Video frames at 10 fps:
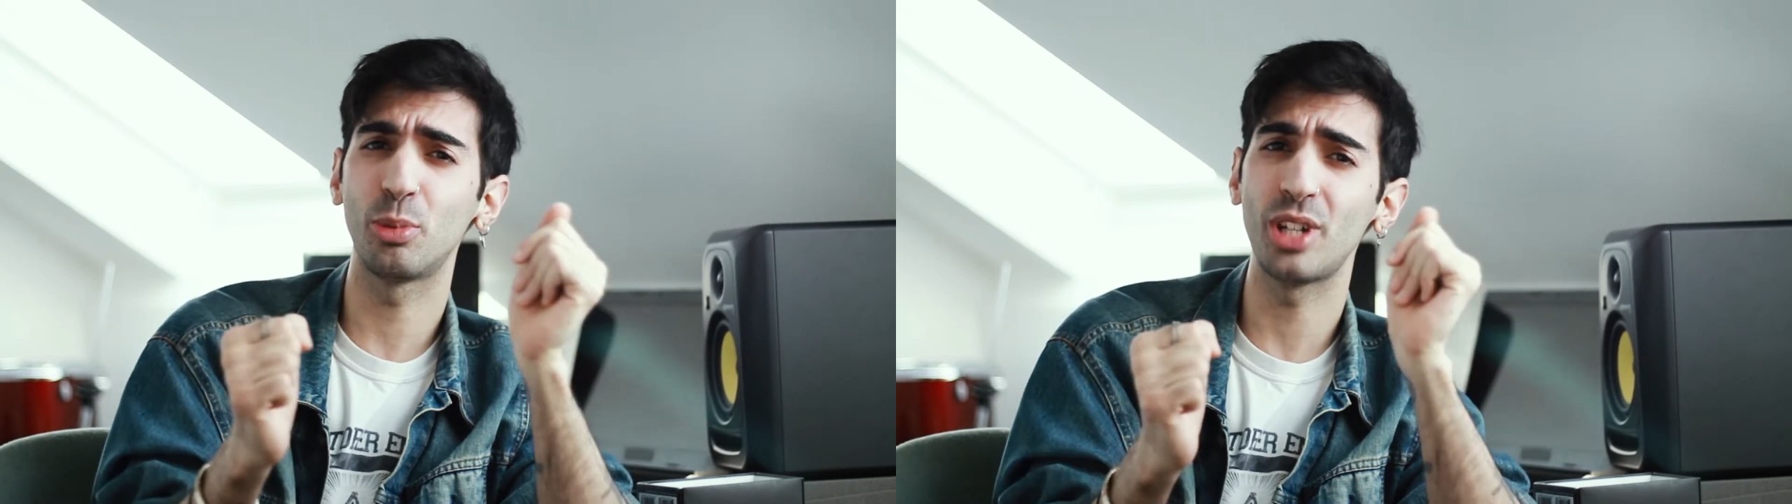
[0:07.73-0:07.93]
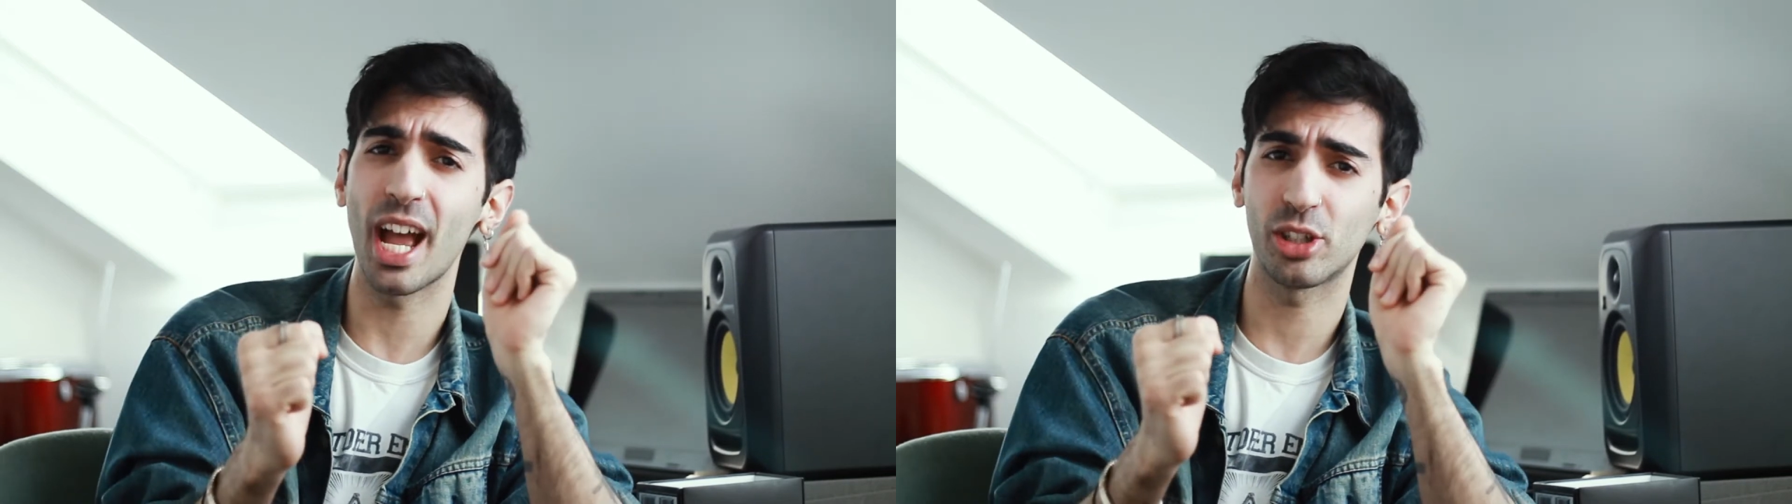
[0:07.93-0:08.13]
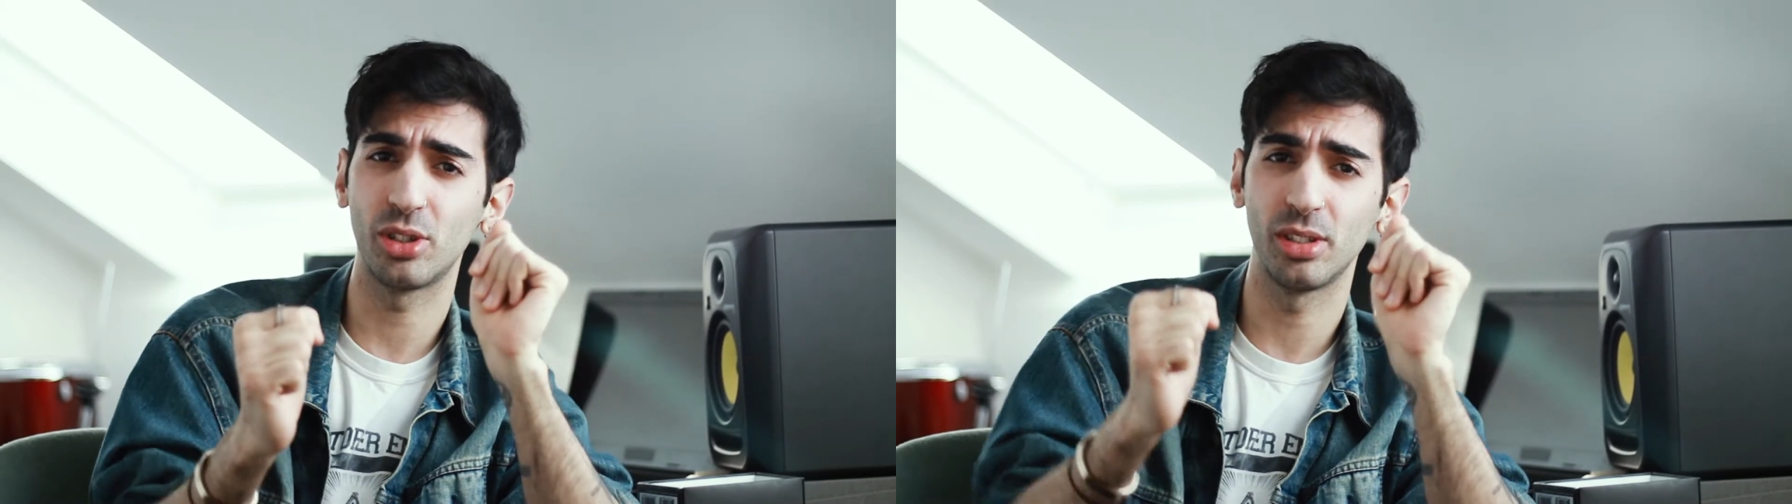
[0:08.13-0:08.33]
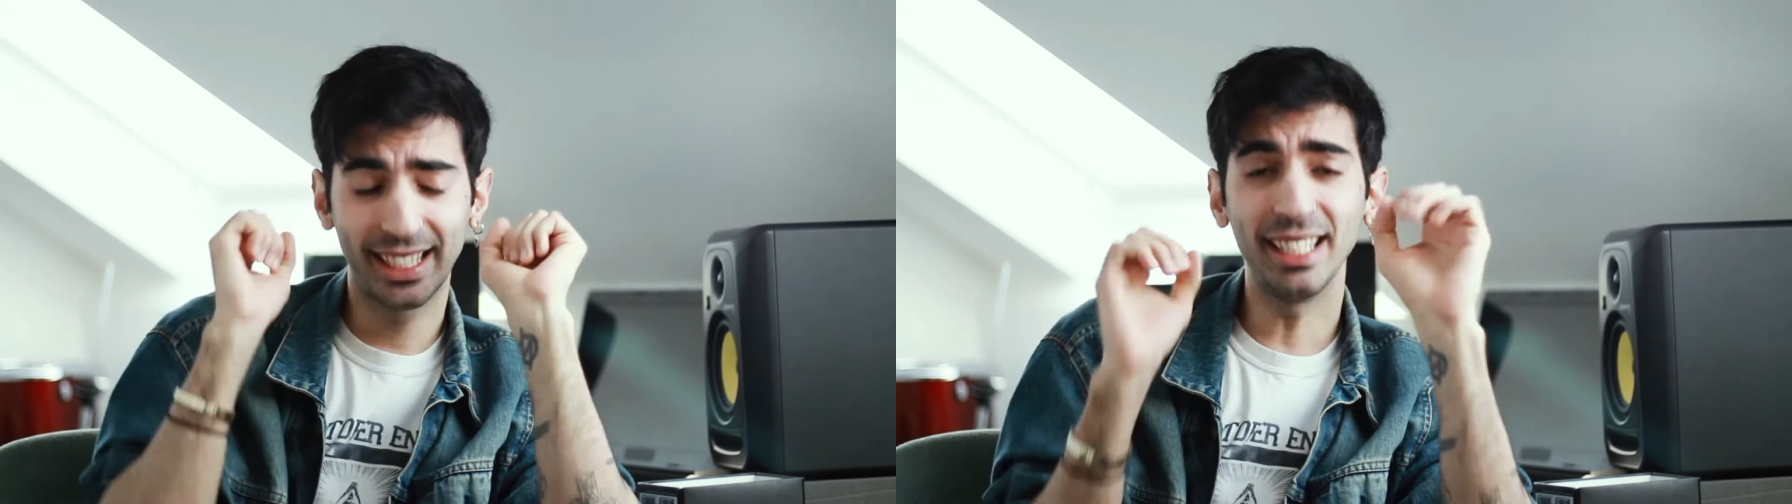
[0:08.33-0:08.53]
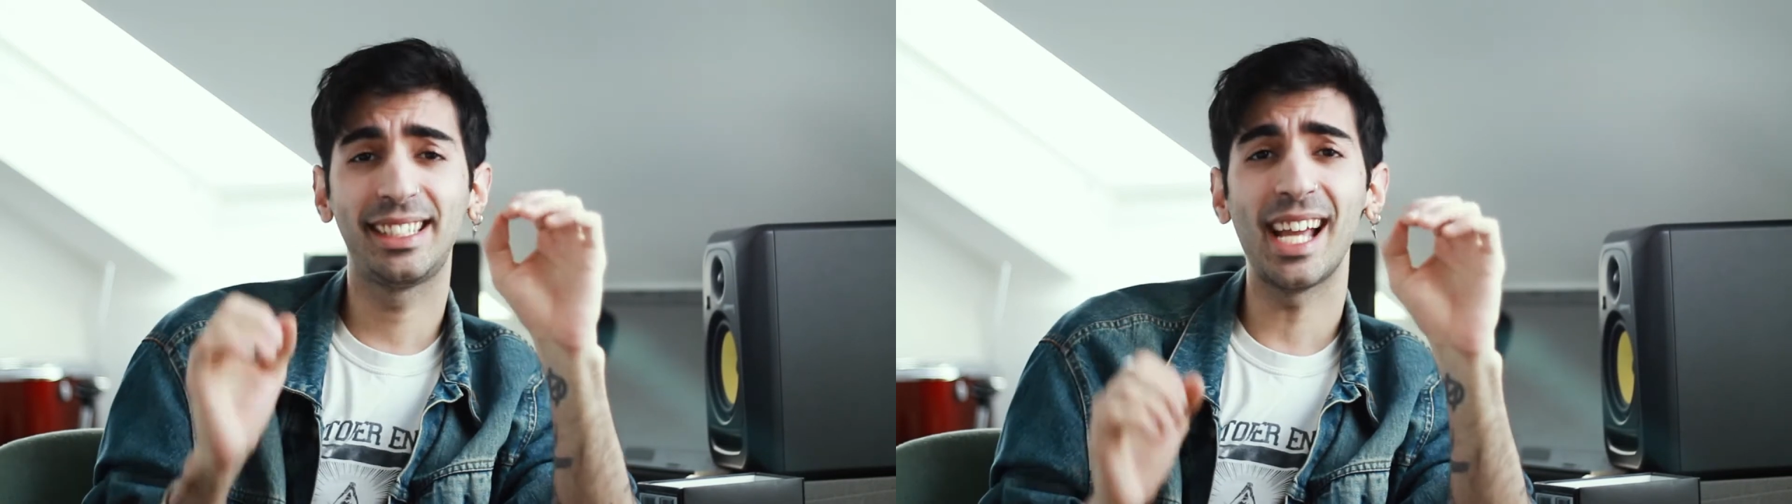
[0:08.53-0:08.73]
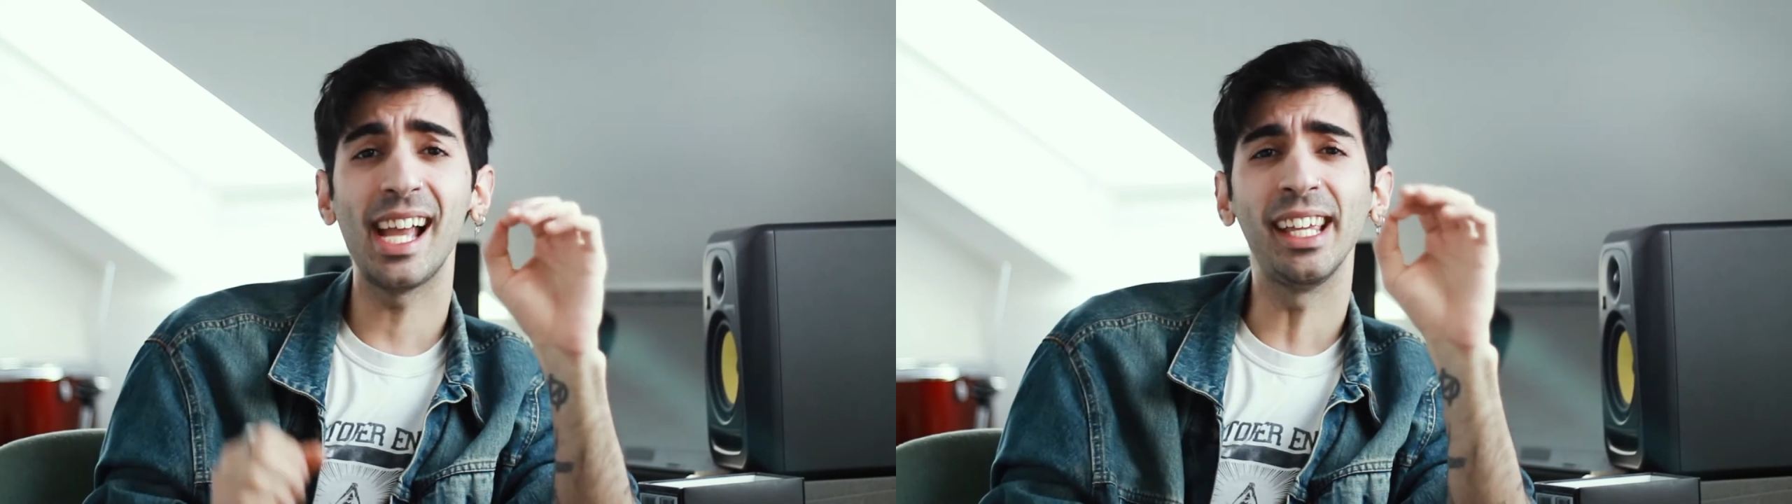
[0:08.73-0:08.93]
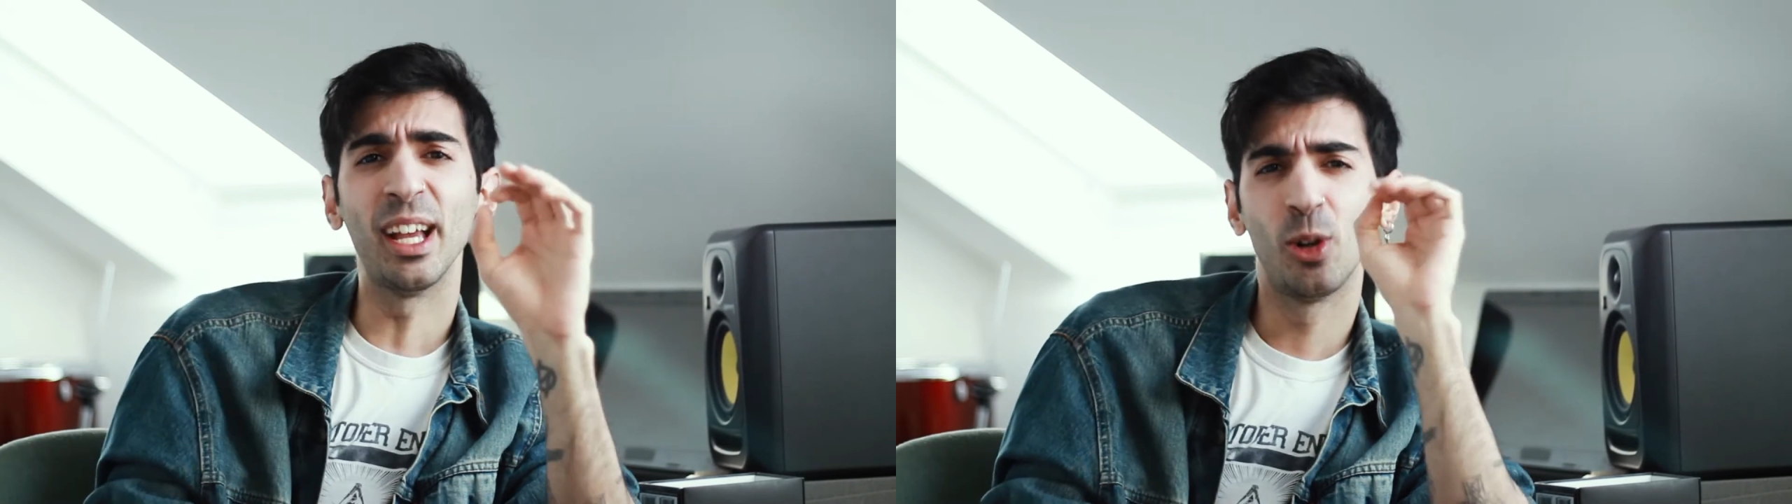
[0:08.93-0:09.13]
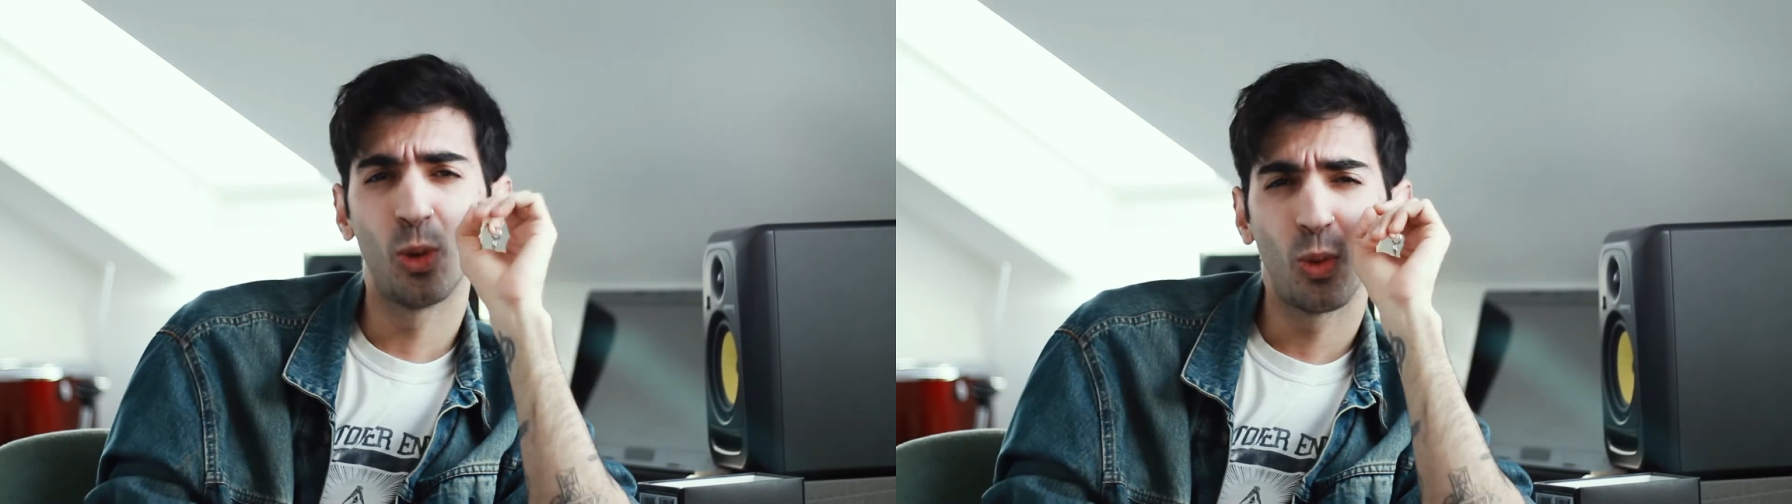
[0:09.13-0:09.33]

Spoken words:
production. Today